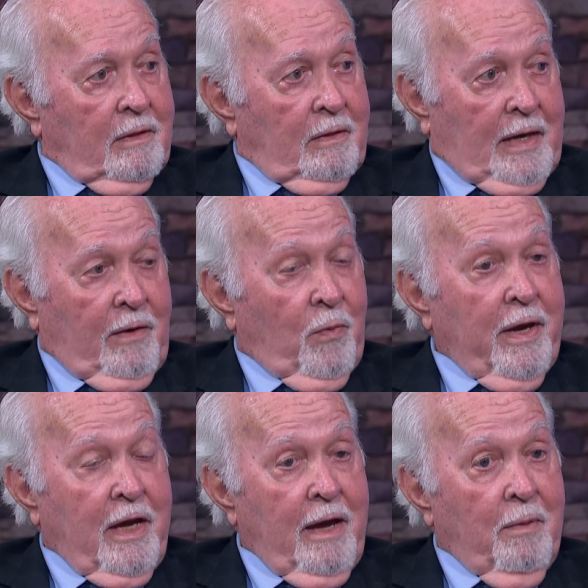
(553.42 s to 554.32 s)
And we
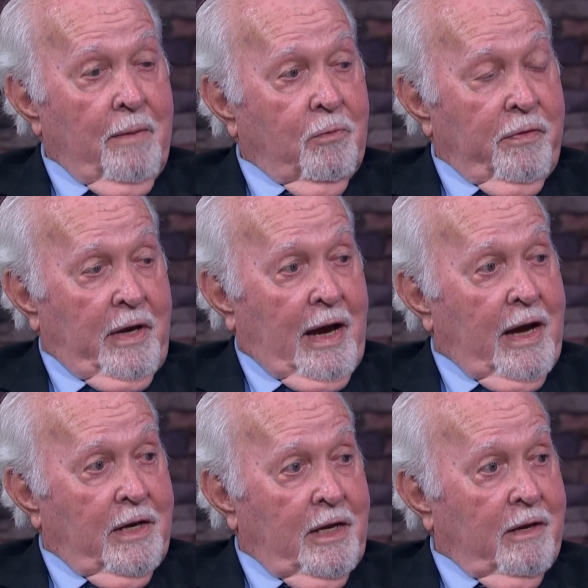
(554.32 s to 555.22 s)
came up with the
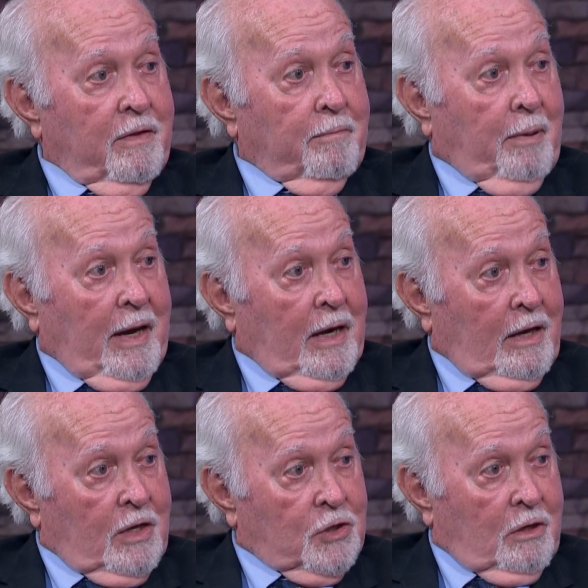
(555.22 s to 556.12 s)
idea that
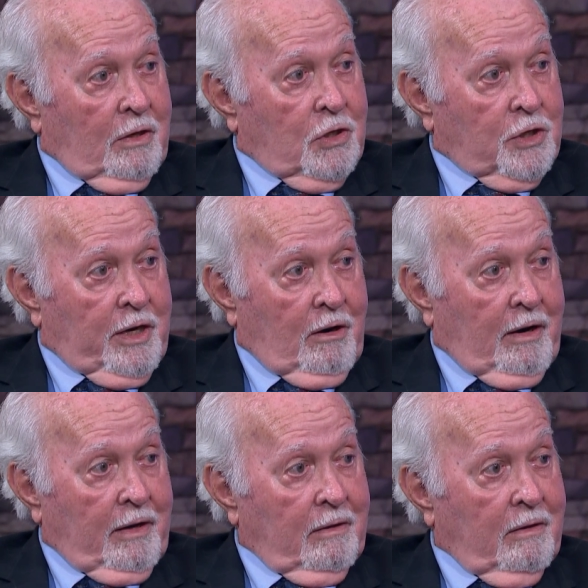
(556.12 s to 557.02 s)
biological
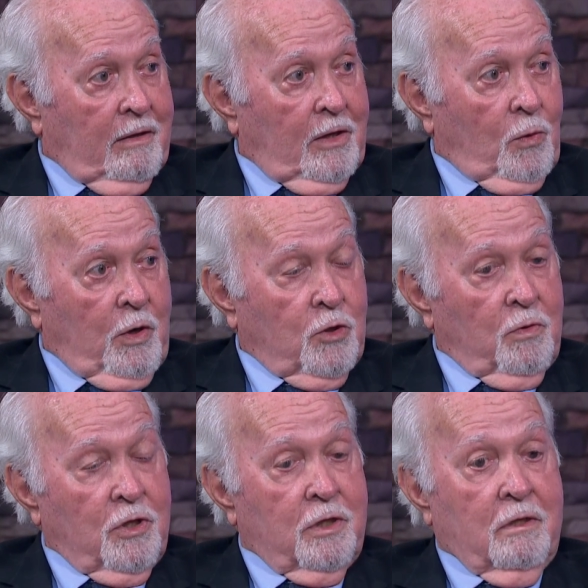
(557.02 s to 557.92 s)
engineering, which
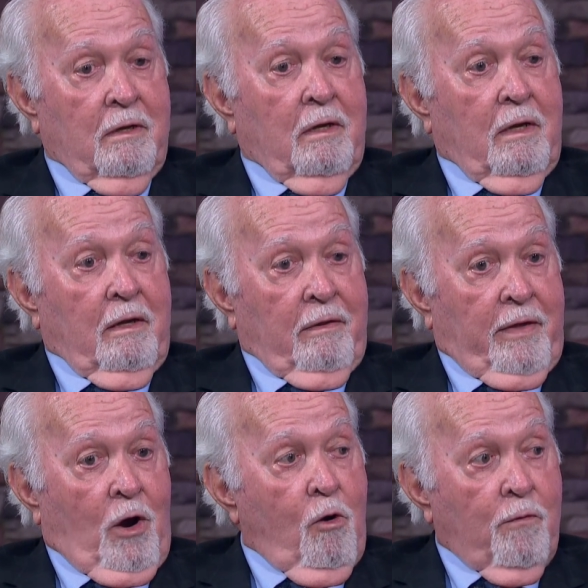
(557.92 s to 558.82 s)
was
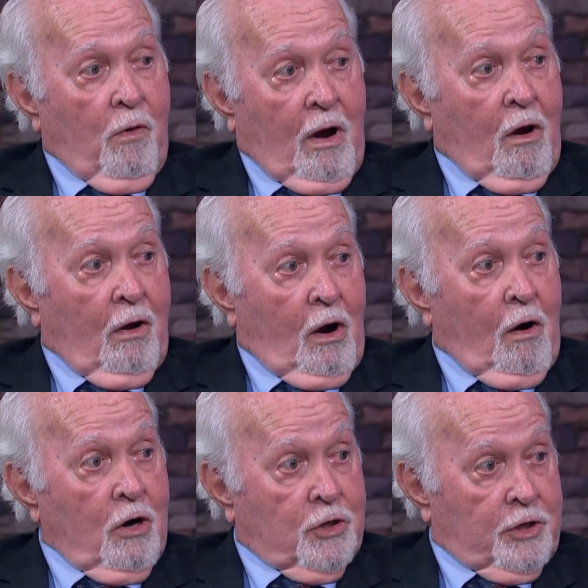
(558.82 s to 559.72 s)
the overall
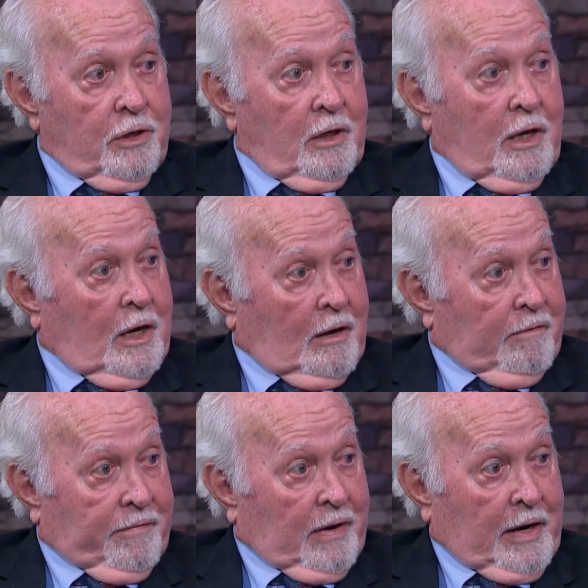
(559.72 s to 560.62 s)
arch
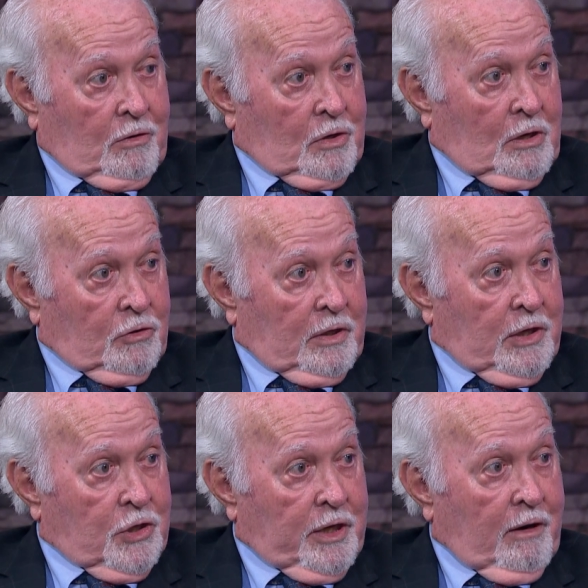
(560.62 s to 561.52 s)
of agricultural
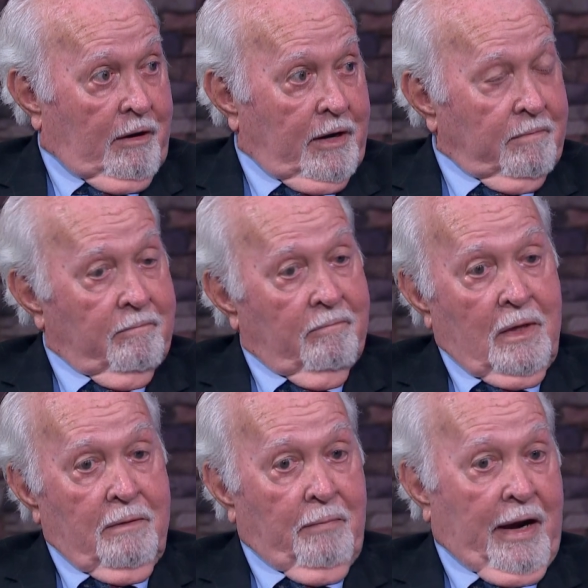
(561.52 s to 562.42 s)
engineering,
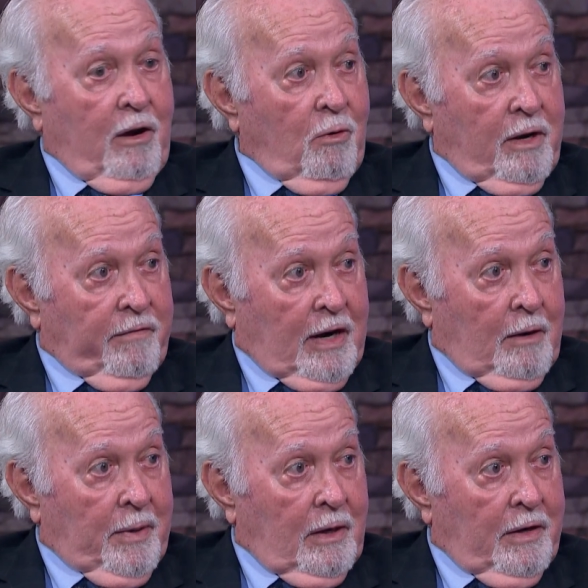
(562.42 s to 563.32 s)

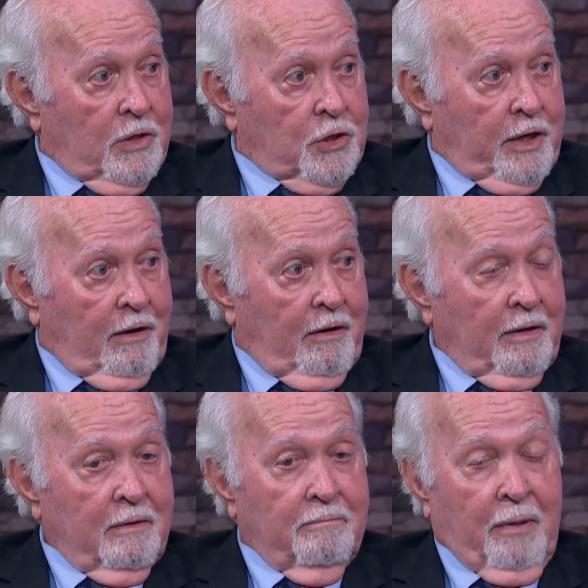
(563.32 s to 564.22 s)
bioenvironmental
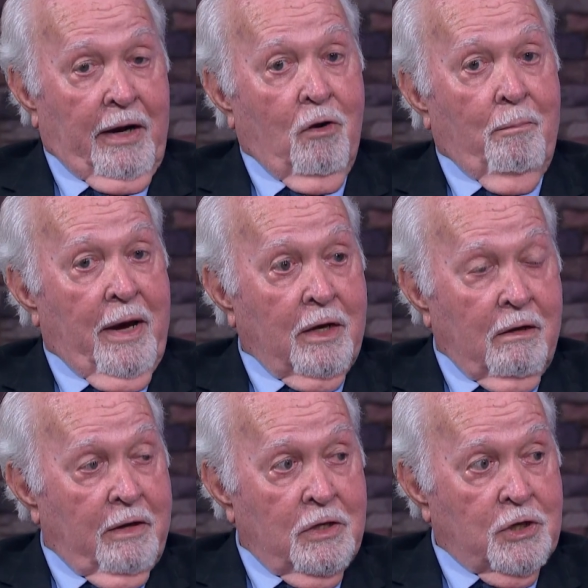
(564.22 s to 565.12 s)
engineering,
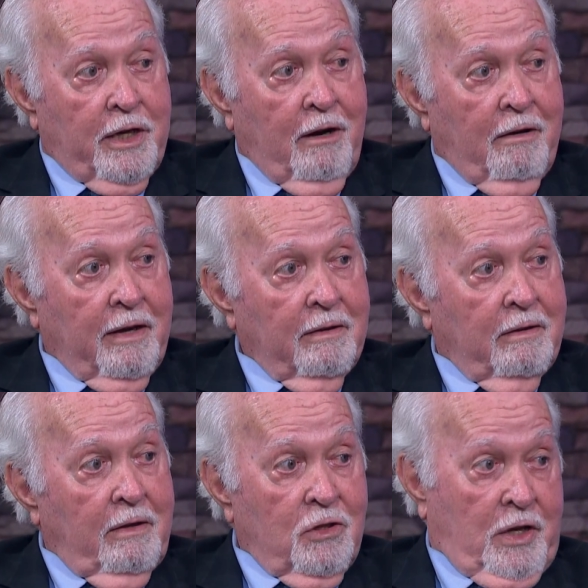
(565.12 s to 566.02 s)
biomedical engineering,
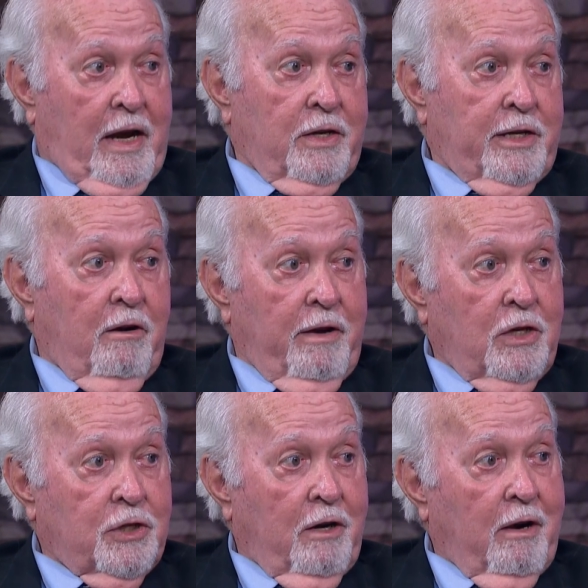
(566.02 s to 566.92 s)
sanitary
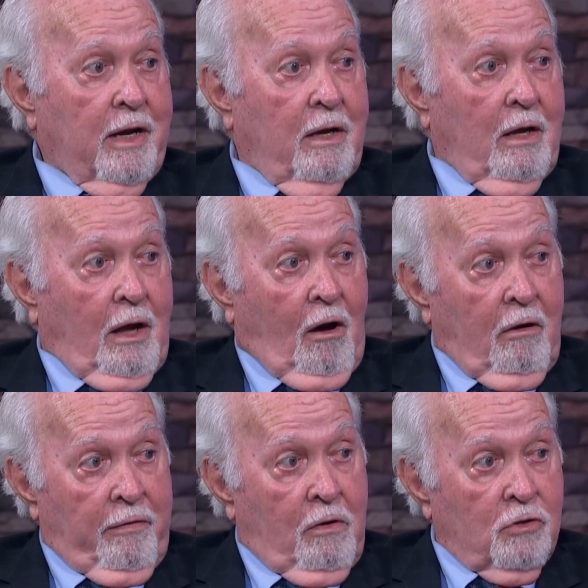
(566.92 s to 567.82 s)
engineering,
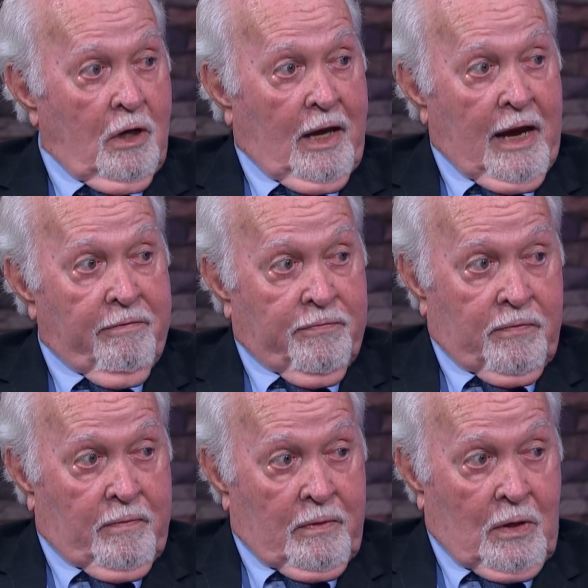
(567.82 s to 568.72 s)
all of those life
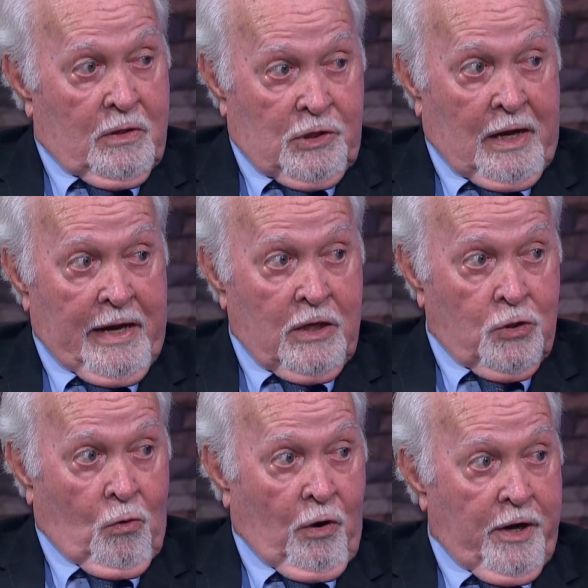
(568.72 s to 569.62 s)

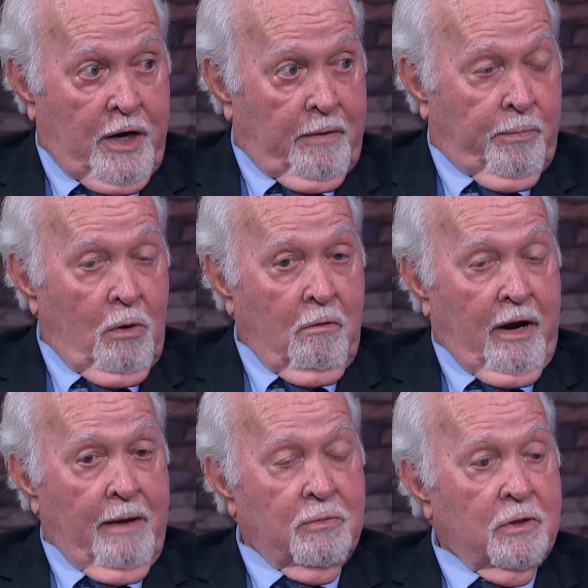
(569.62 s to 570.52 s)
science-oriented
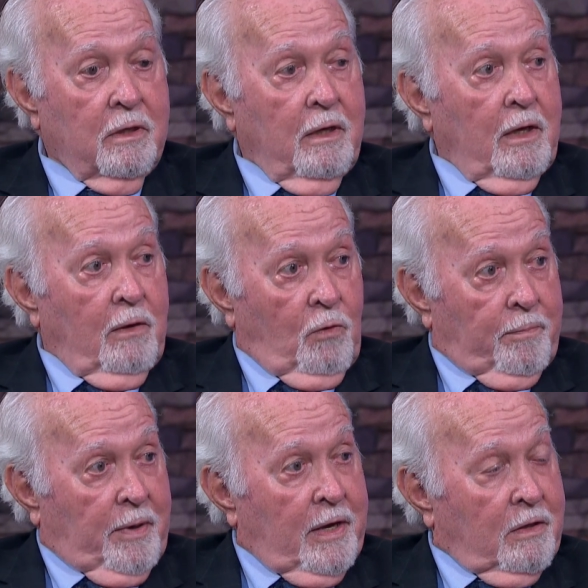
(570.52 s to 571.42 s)
programs
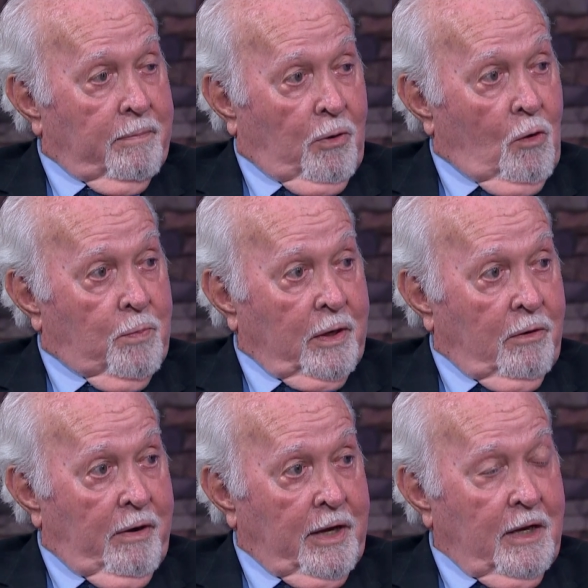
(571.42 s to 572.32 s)
would be the appropriate
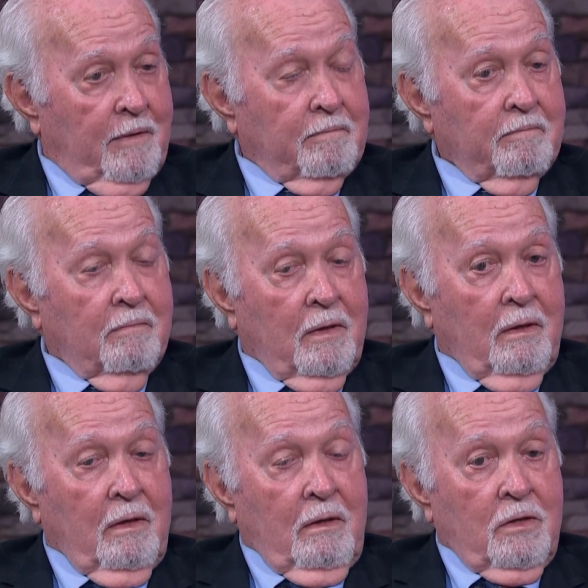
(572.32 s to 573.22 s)
curriculum.
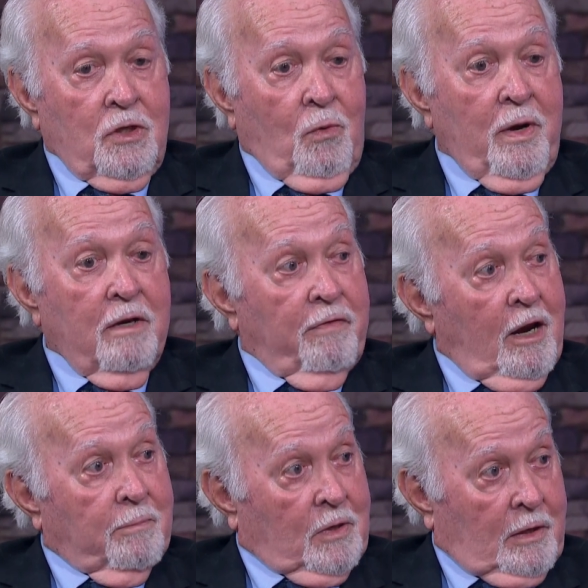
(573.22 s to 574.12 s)
So we
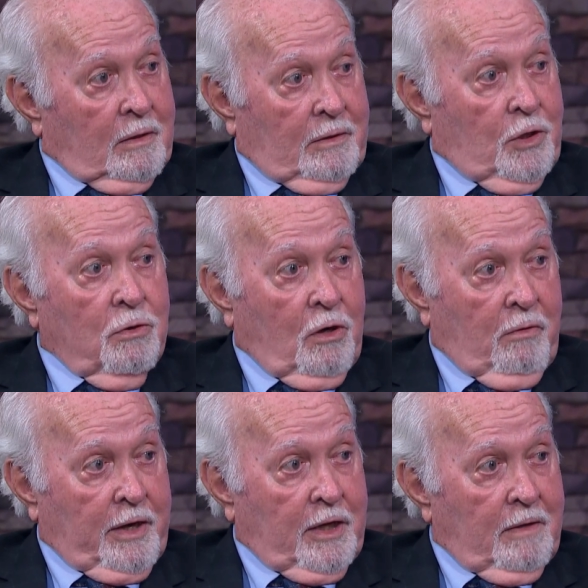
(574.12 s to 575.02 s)
developed a new
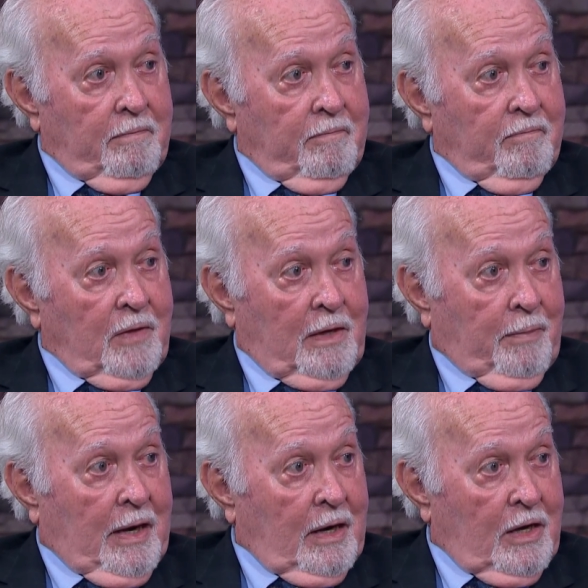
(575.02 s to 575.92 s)
curriculum in
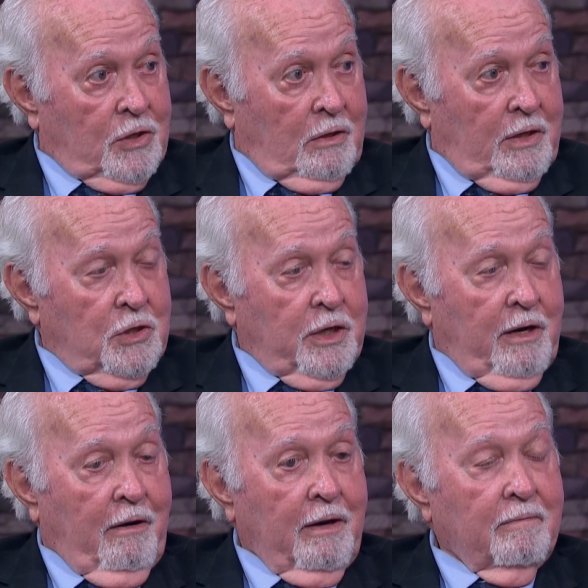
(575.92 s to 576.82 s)
biological
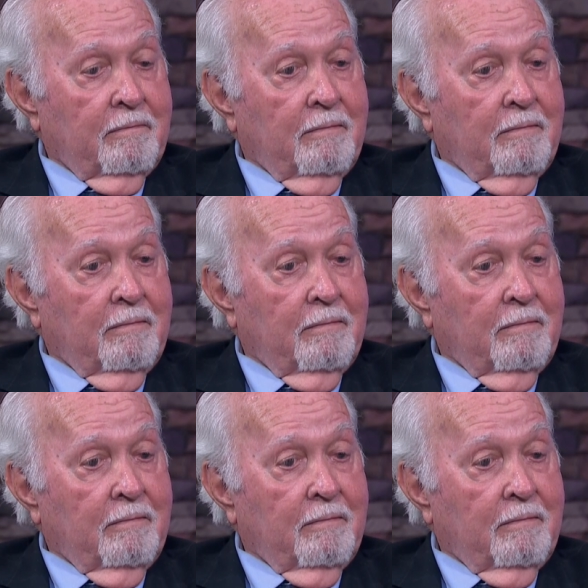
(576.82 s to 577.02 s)
engineering,